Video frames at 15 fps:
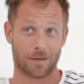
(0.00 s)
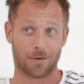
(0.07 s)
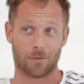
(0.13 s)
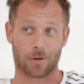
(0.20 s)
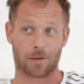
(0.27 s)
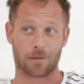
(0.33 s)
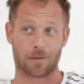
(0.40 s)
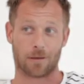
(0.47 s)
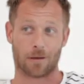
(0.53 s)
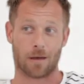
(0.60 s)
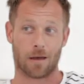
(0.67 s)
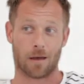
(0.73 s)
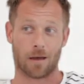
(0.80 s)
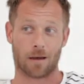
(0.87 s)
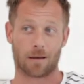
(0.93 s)
with
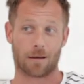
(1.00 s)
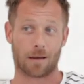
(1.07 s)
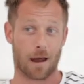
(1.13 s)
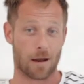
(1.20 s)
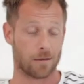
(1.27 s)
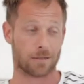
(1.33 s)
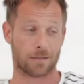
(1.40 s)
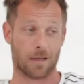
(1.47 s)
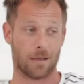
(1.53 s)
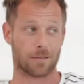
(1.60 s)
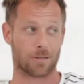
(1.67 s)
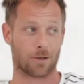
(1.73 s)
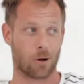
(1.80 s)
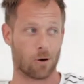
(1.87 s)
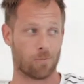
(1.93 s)
Kyle's
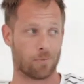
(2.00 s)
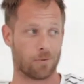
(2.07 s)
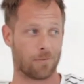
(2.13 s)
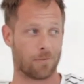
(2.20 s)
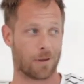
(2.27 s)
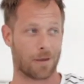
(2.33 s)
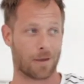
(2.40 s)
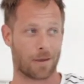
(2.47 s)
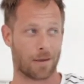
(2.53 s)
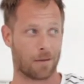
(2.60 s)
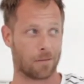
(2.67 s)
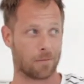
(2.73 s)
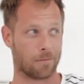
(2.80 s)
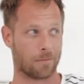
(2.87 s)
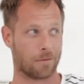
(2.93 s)
telescope,
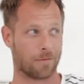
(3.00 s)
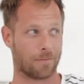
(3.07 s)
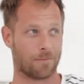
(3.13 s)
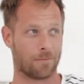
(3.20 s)
and